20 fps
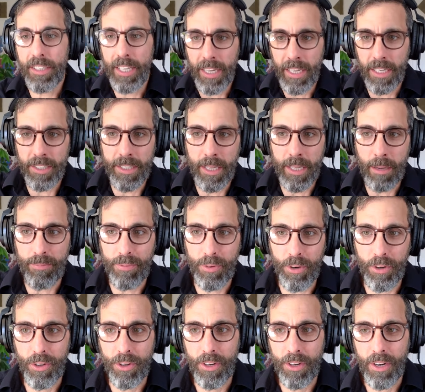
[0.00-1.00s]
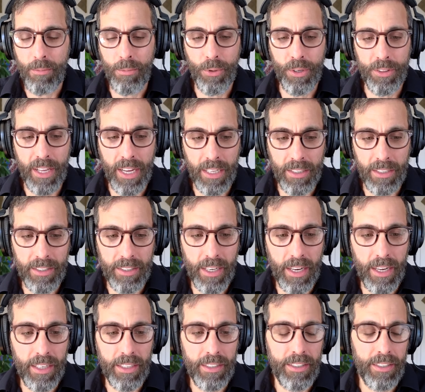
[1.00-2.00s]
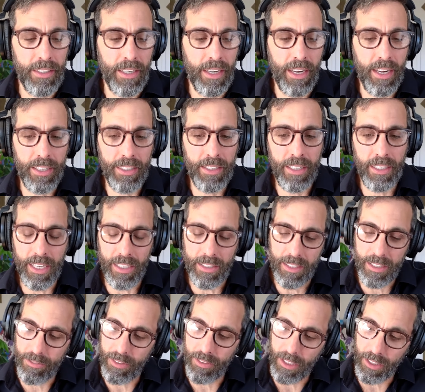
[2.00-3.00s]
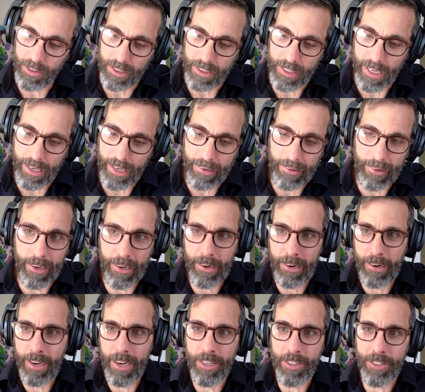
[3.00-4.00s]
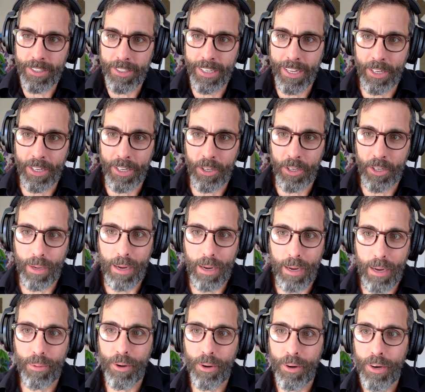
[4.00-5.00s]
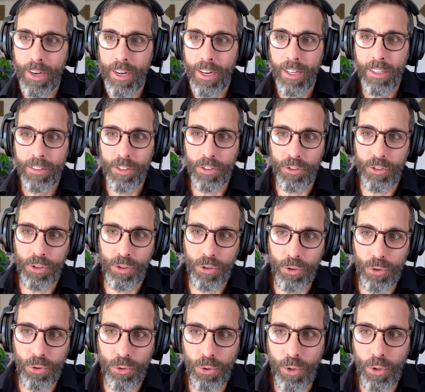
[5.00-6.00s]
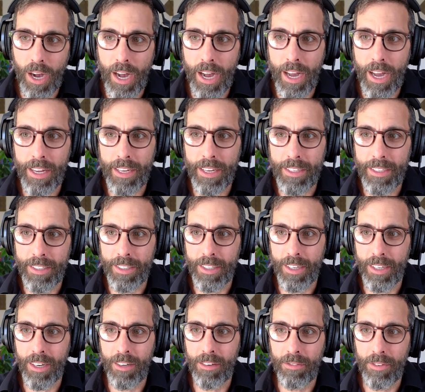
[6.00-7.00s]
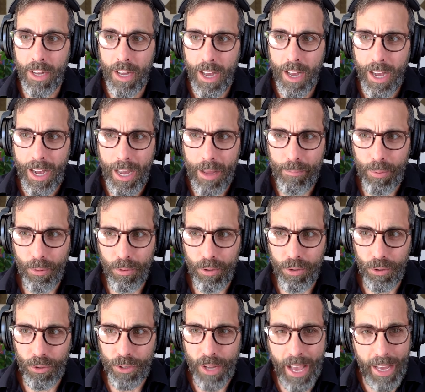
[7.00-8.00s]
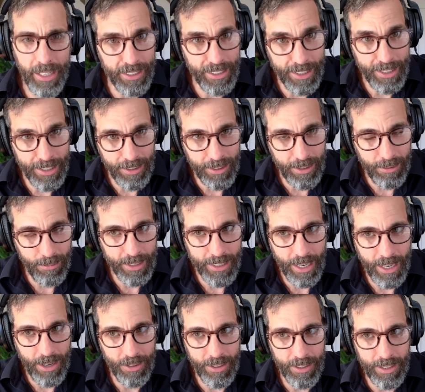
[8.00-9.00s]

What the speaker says: take it a step further with NSAIDs, and it gets even a little scarier as like your paper, the 2 eyes of hypogonadism. Is that what you